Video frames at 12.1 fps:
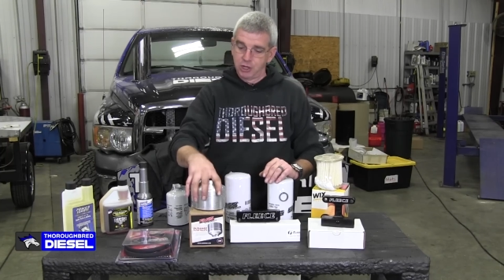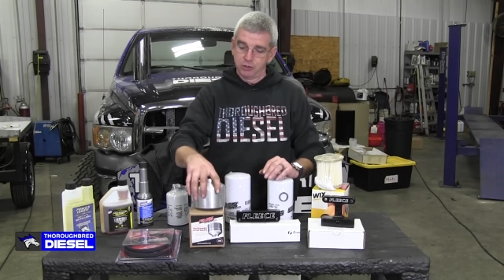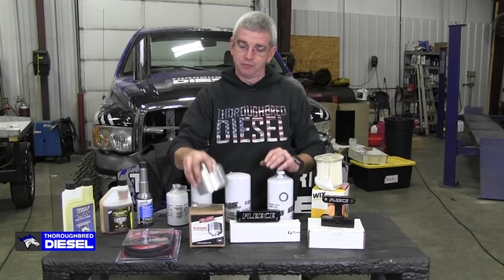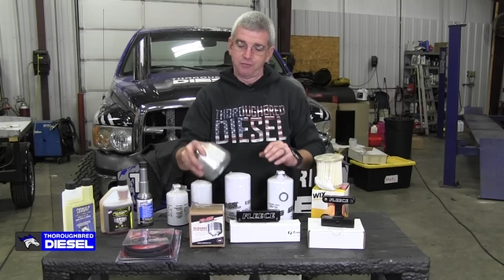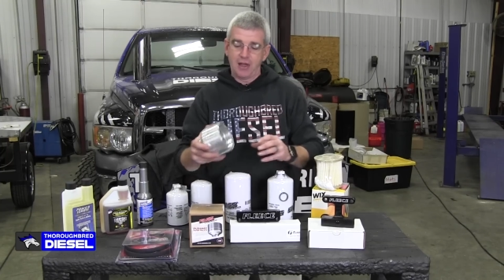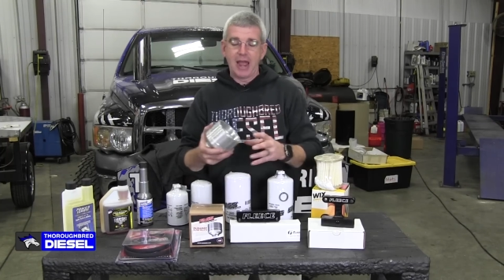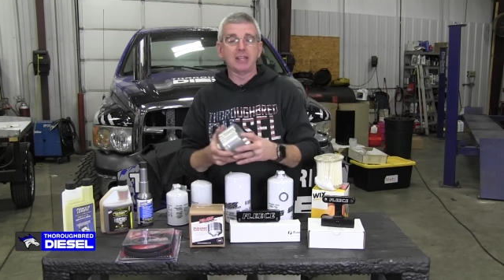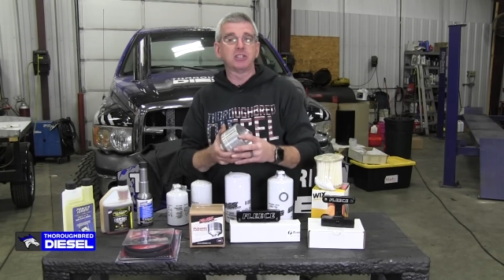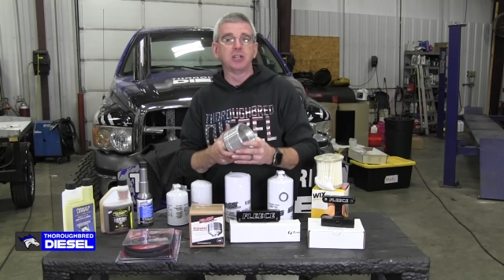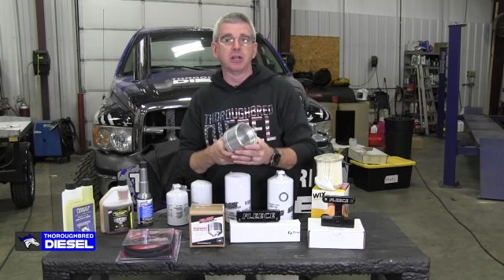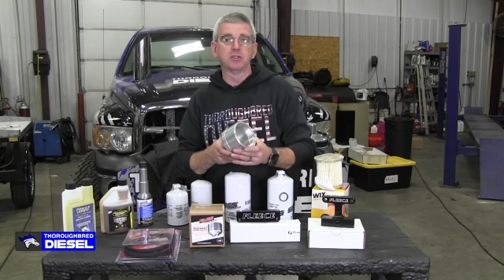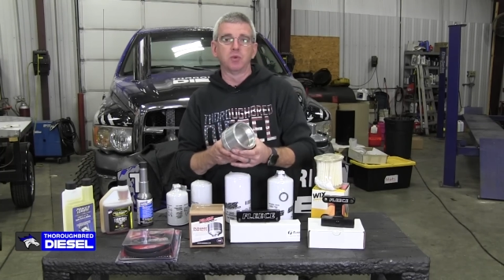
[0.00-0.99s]
So
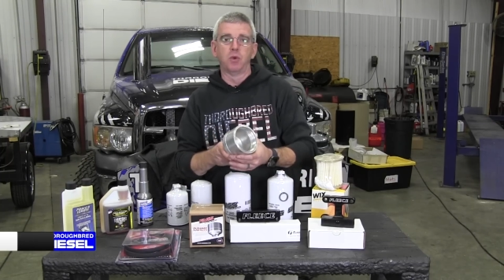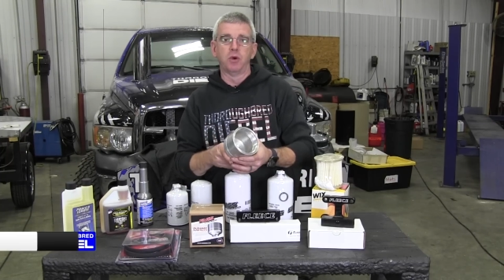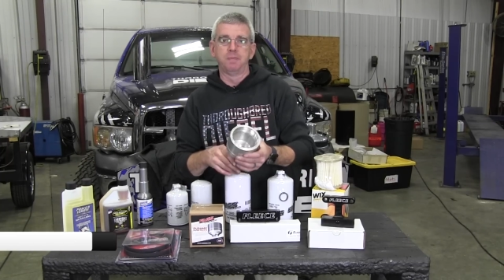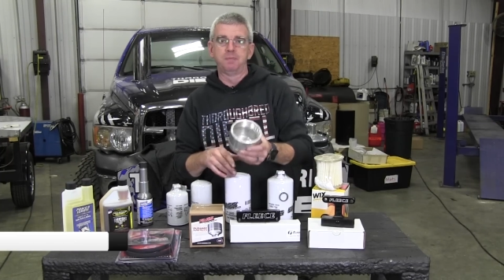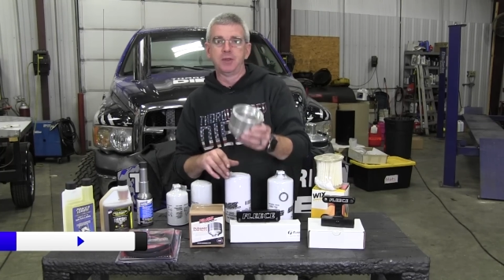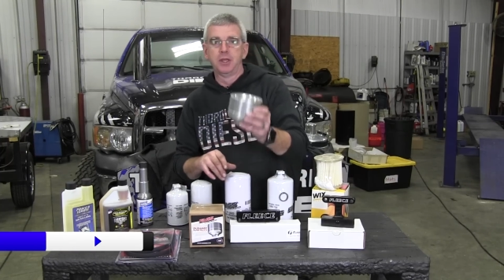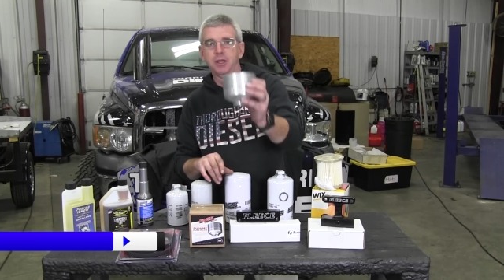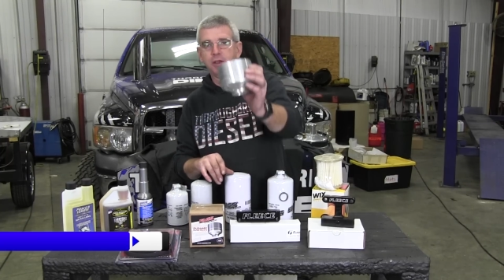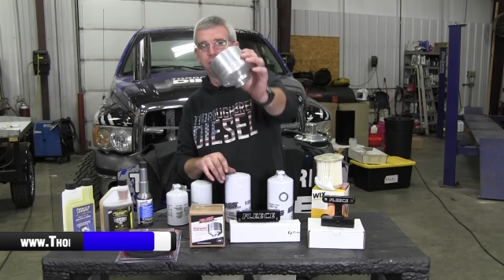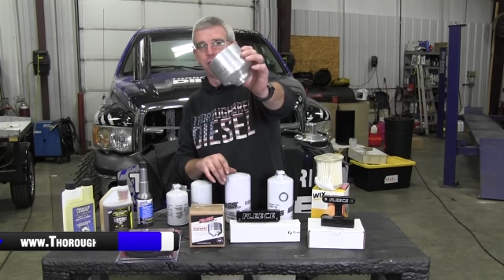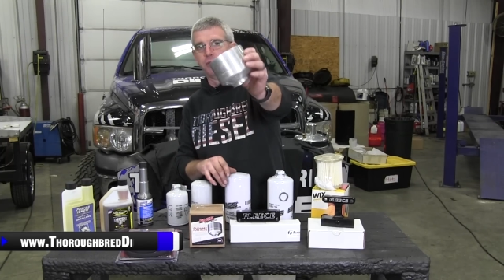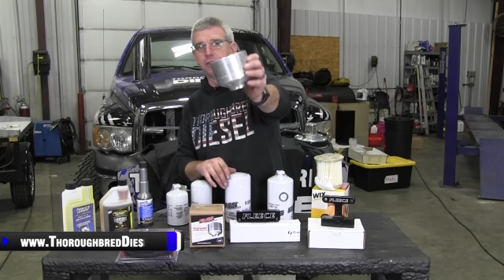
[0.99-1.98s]
FASS does one
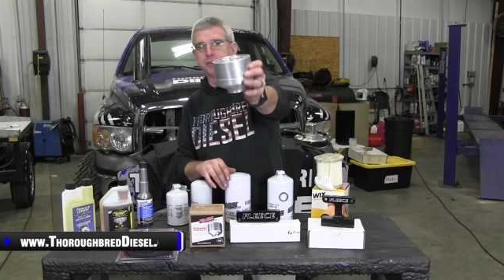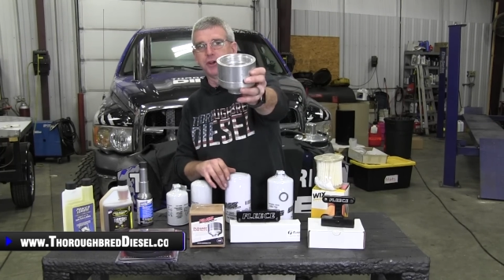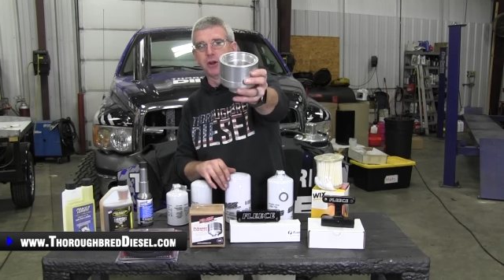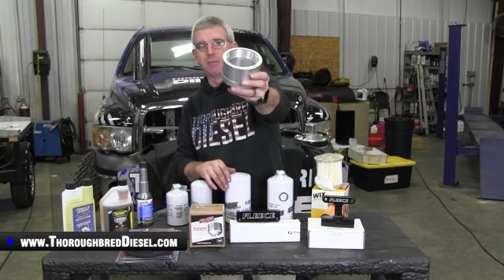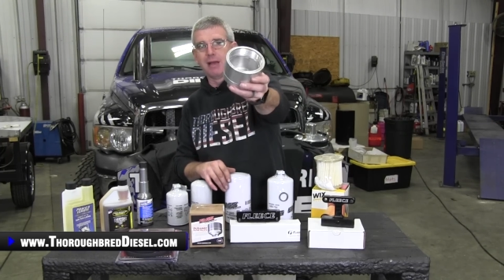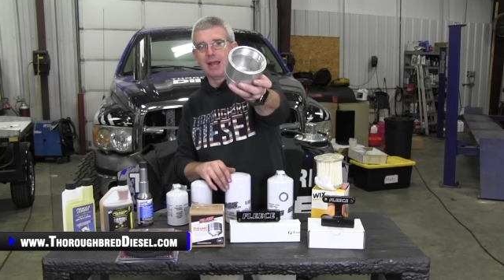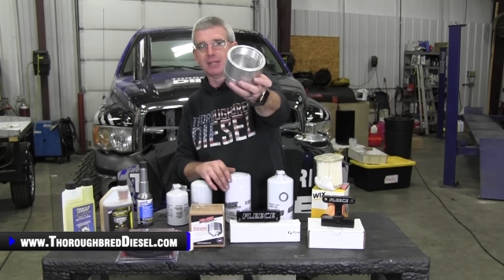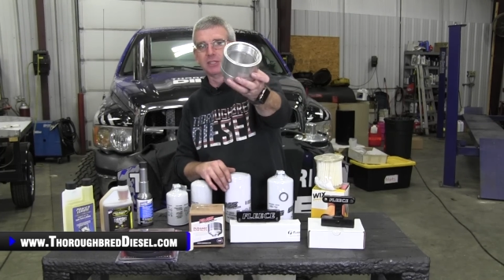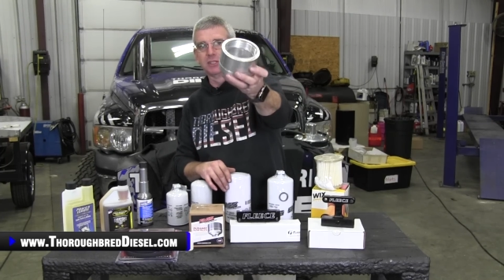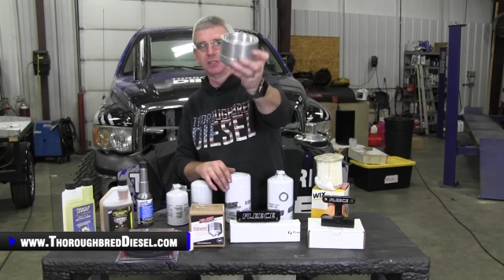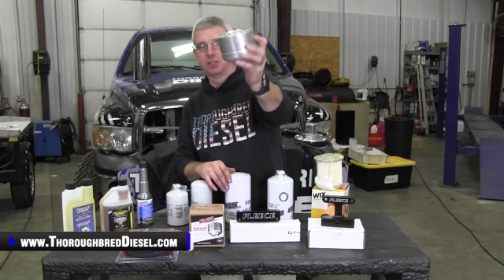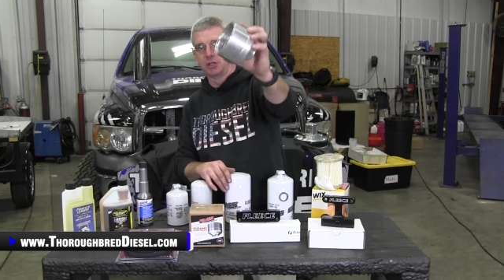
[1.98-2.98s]
for the
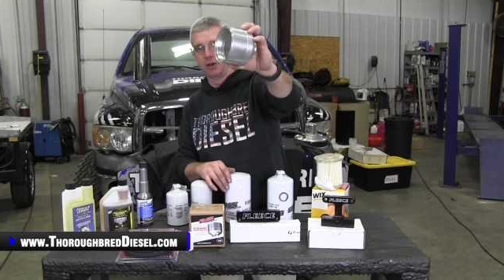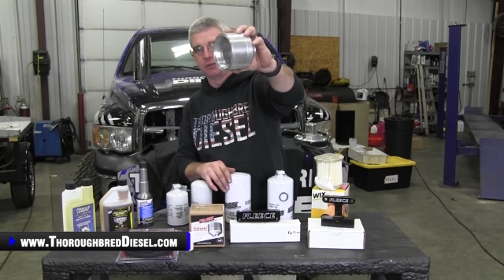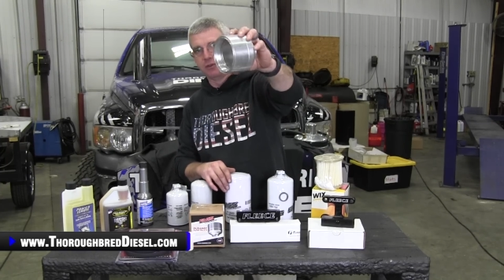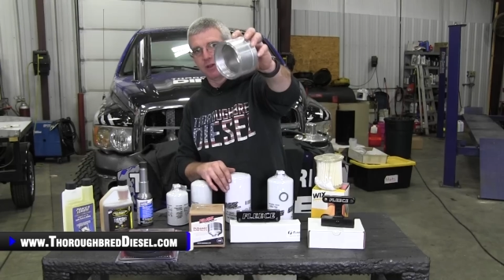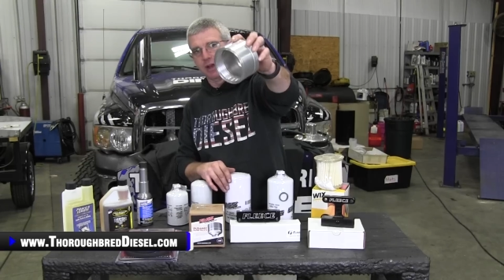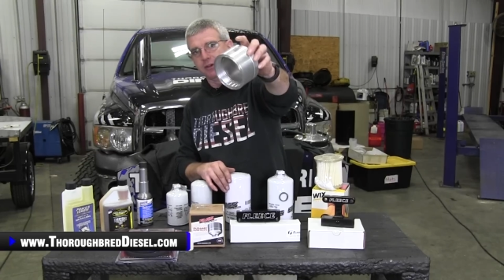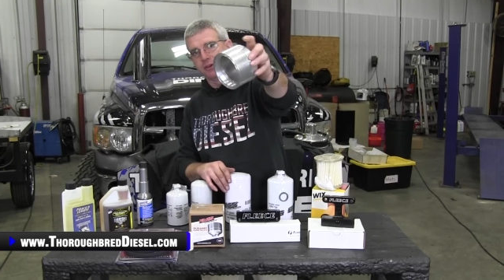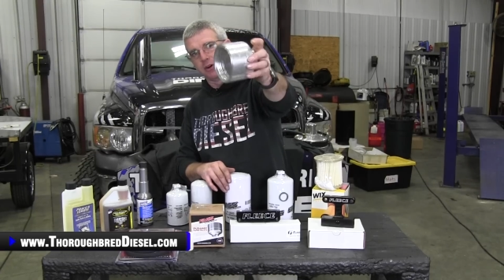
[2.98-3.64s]
Duramaxes. So if you've got a